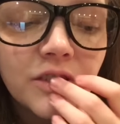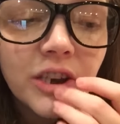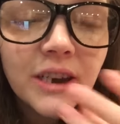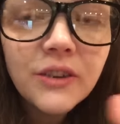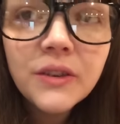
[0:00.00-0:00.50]

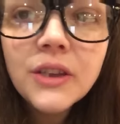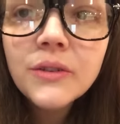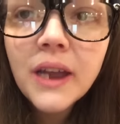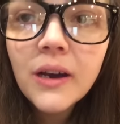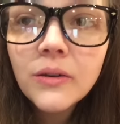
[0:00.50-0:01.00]
you
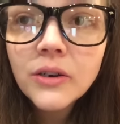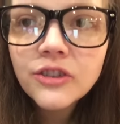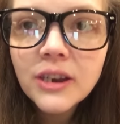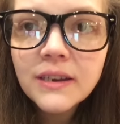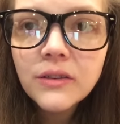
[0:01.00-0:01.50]
now, or
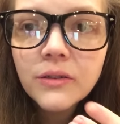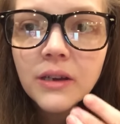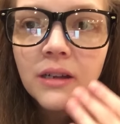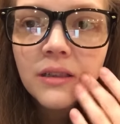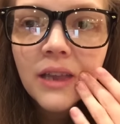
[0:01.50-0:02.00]
should I do
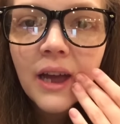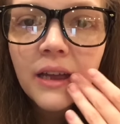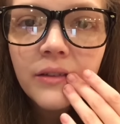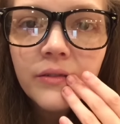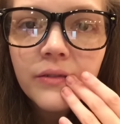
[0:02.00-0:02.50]
a
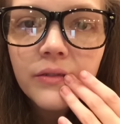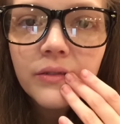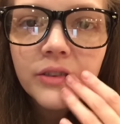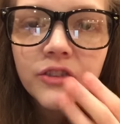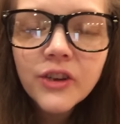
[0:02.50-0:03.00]
live
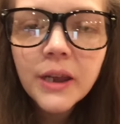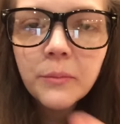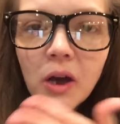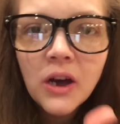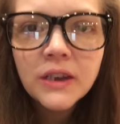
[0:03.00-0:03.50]

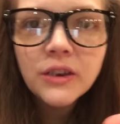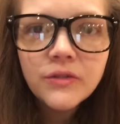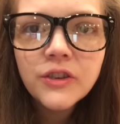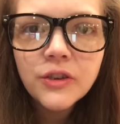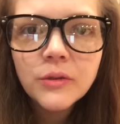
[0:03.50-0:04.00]
stream on
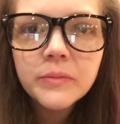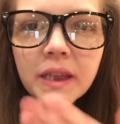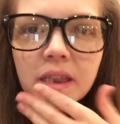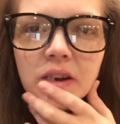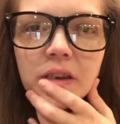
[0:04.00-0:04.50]
YouTube?
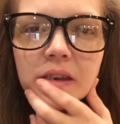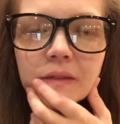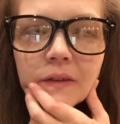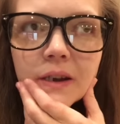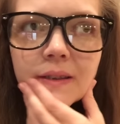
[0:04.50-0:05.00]
Like, there's a
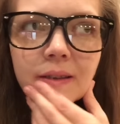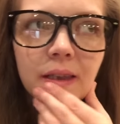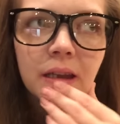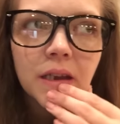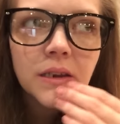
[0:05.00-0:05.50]
difference,
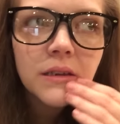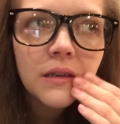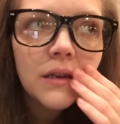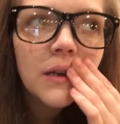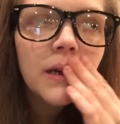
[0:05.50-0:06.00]
and
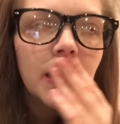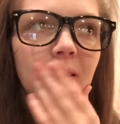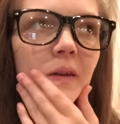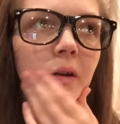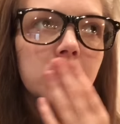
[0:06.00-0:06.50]
I
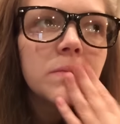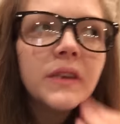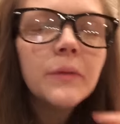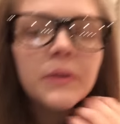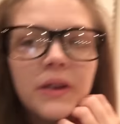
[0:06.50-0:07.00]
don't know.
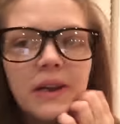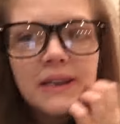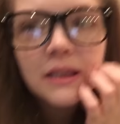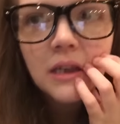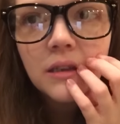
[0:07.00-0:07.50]
Tell me what you
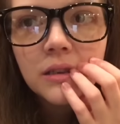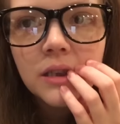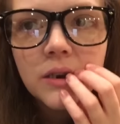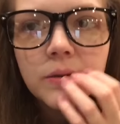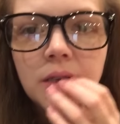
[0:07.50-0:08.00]
guys think.
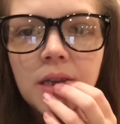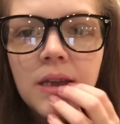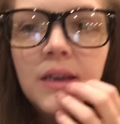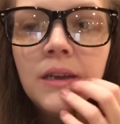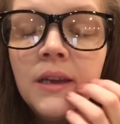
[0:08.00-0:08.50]
So
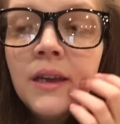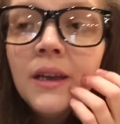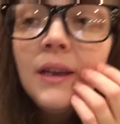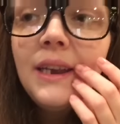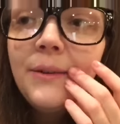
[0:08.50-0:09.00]

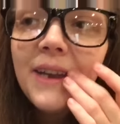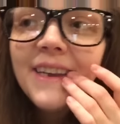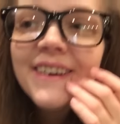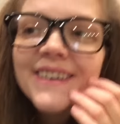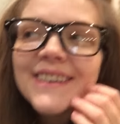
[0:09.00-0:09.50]
anyway,
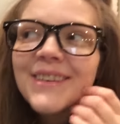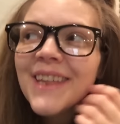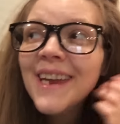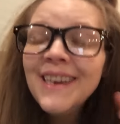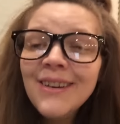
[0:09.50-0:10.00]
so
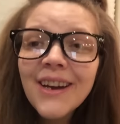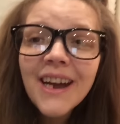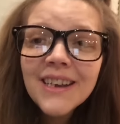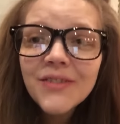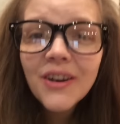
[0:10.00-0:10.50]
thank you
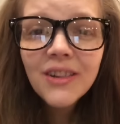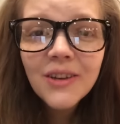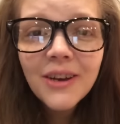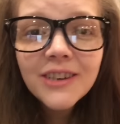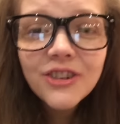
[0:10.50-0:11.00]
guys for all the
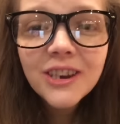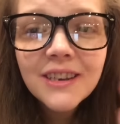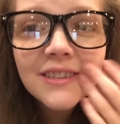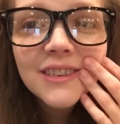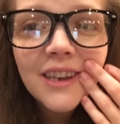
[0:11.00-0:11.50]

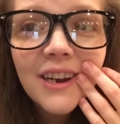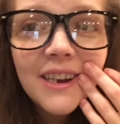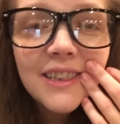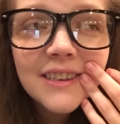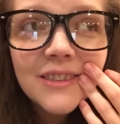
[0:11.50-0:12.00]
questions.
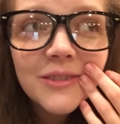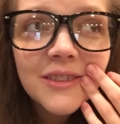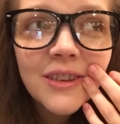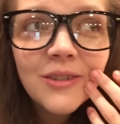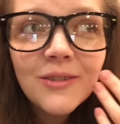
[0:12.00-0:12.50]
Sorry this was
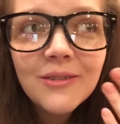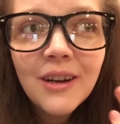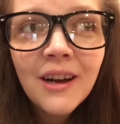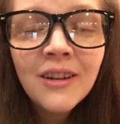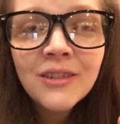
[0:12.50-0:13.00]
so
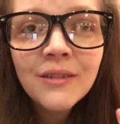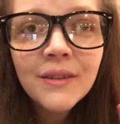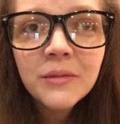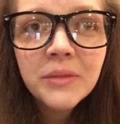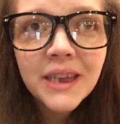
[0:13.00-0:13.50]
all over
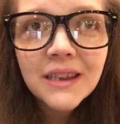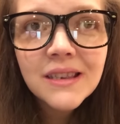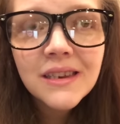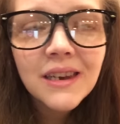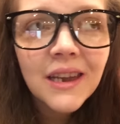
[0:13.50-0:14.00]
the place
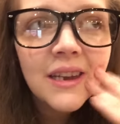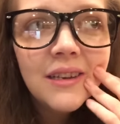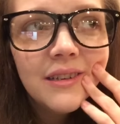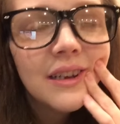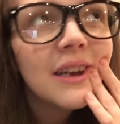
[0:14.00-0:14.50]

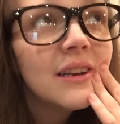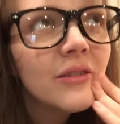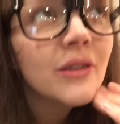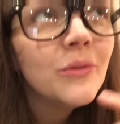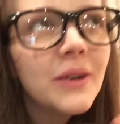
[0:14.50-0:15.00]
today. I
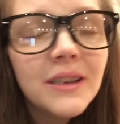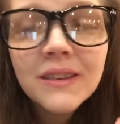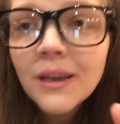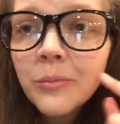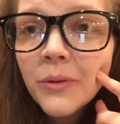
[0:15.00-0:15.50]
don't know what is
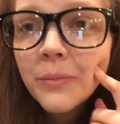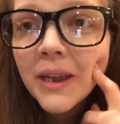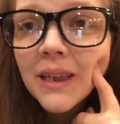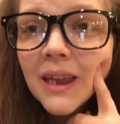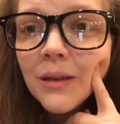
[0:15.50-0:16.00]
up with my
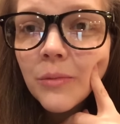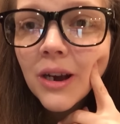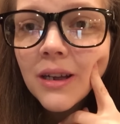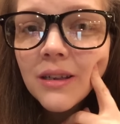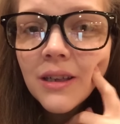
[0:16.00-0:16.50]

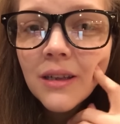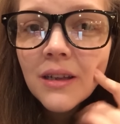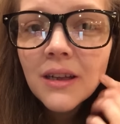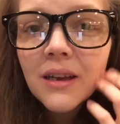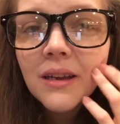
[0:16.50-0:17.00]
camera.
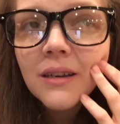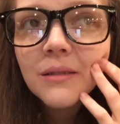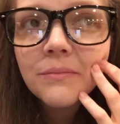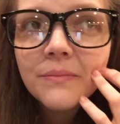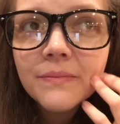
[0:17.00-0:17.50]

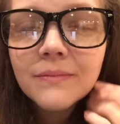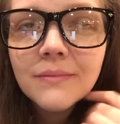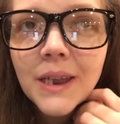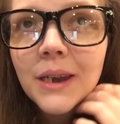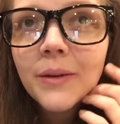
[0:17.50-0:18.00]

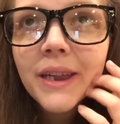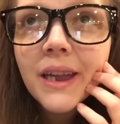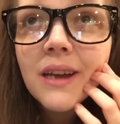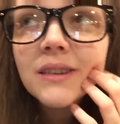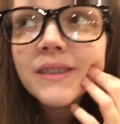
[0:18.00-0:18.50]
Anyway,
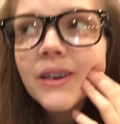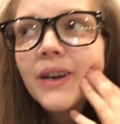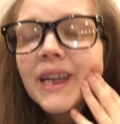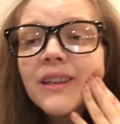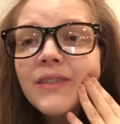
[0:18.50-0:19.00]
yeah. So
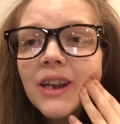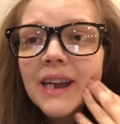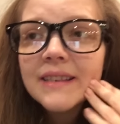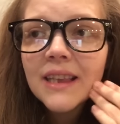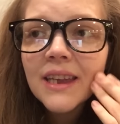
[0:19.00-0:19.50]
I love you
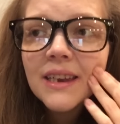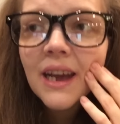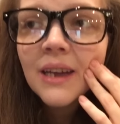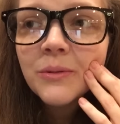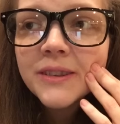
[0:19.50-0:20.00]
guys, and
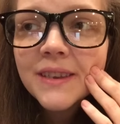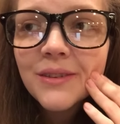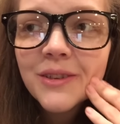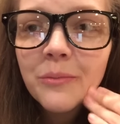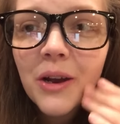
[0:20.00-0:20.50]
I will see
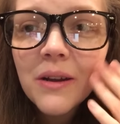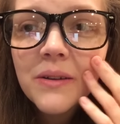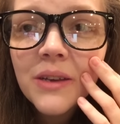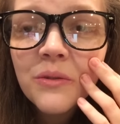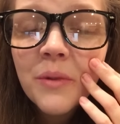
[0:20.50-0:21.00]
you tomorrow.
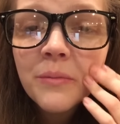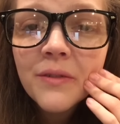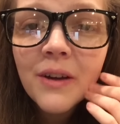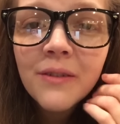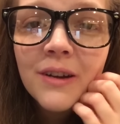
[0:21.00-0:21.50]
And remember
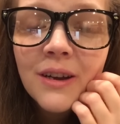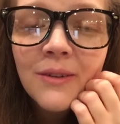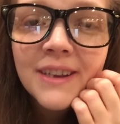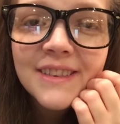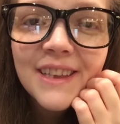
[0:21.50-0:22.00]
forever and
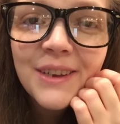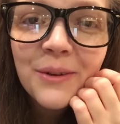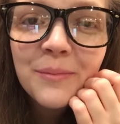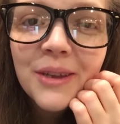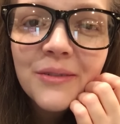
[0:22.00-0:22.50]
always that you
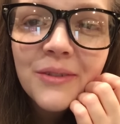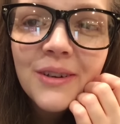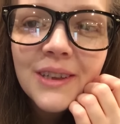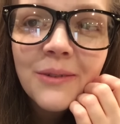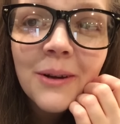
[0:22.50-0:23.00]
are
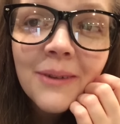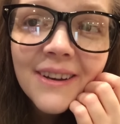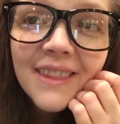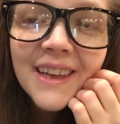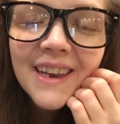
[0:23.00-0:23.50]
beautiful, you are
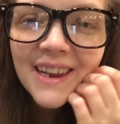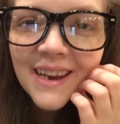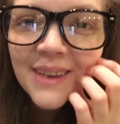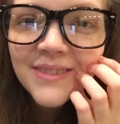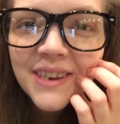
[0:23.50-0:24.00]
worth it, and
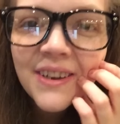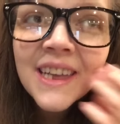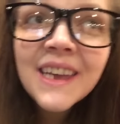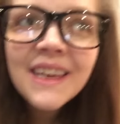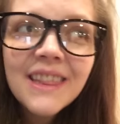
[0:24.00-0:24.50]
I am too.
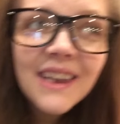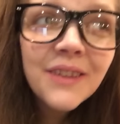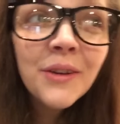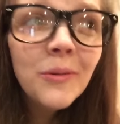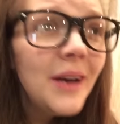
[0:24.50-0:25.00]
Thank
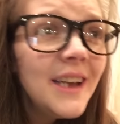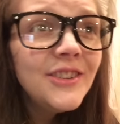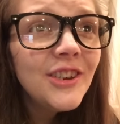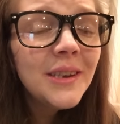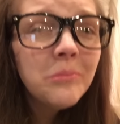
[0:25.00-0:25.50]
you for
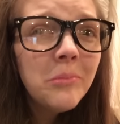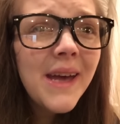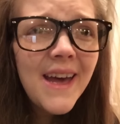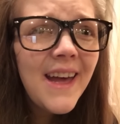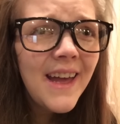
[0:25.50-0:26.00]
watching.
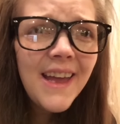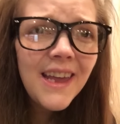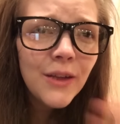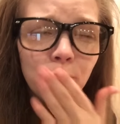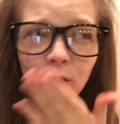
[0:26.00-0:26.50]

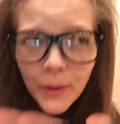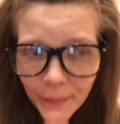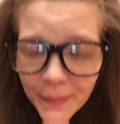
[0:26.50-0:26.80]
Bye.